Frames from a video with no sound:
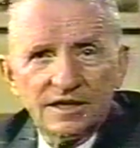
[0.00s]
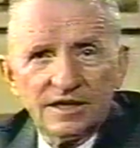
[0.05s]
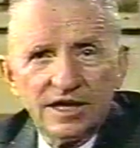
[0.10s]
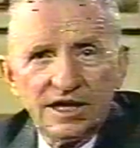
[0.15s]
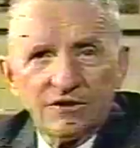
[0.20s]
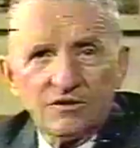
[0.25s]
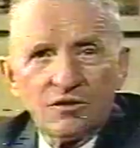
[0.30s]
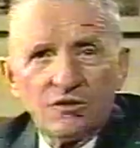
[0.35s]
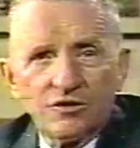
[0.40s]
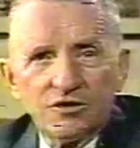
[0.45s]

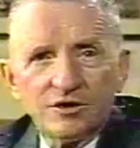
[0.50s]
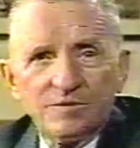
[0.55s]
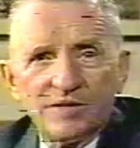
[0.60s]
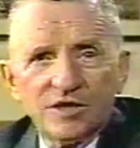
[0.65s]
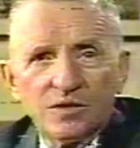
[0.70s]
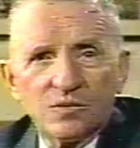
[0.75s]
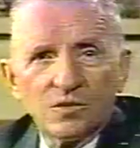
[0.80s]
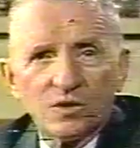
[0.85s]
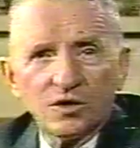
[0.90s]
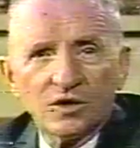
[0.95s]
In order to be
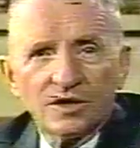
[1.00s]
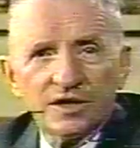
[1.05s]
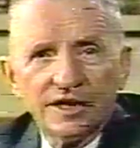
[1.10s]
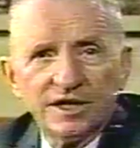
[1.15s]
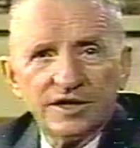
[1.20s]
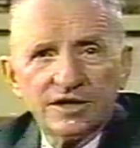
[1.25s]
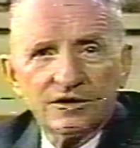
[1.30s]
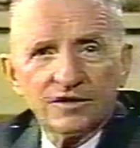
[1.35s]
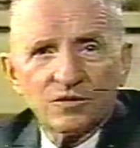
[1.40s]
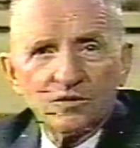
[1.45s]
a world
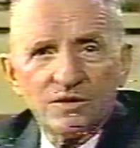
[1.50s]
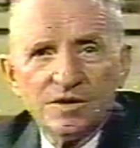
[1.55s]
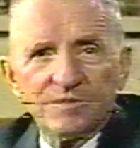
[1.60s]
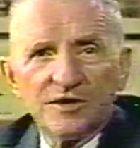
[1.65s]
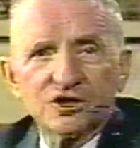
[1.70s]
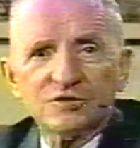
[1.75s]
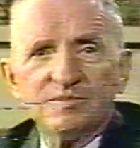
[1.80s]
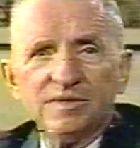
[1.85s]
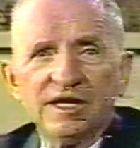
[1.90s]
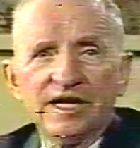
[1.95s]
leader, we
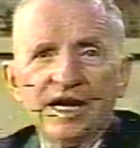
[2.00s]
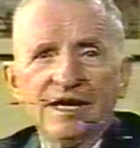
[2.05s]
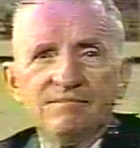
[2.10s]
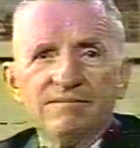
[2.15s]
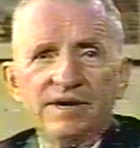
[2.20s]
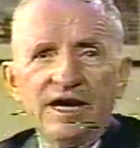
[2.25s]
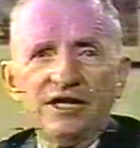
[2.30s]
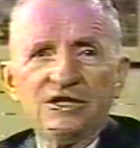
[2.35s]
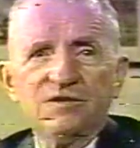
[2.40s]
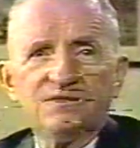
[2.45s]
must be a
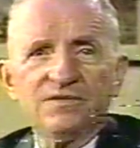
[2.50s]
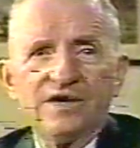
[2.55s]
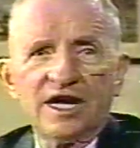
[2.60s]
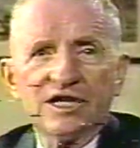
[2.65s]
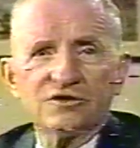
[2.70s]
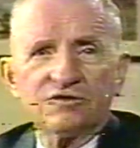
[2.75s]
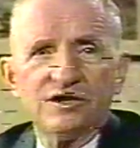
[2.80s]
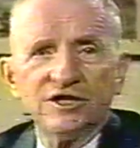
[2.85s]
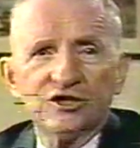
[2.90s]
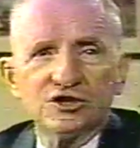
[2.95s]

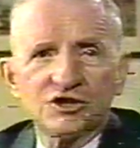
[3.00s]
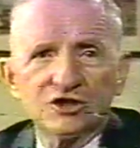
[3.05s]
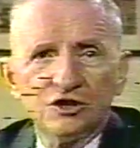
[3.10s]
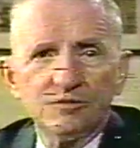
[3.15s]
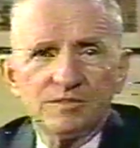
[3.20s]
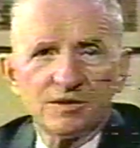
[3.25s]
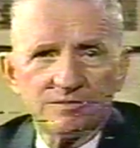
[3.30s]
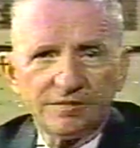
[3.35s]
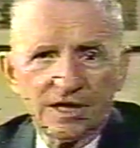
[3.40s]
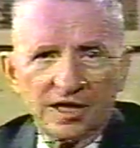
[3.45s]
manufacturing
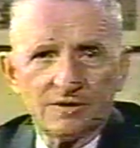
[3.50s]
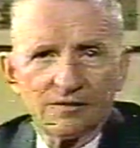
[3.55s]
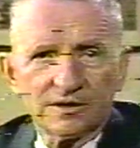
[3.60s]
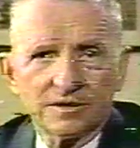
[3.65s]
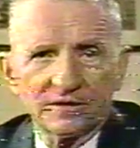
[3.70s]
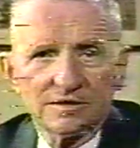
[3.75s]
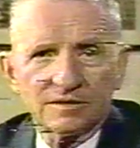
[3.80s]
superpower.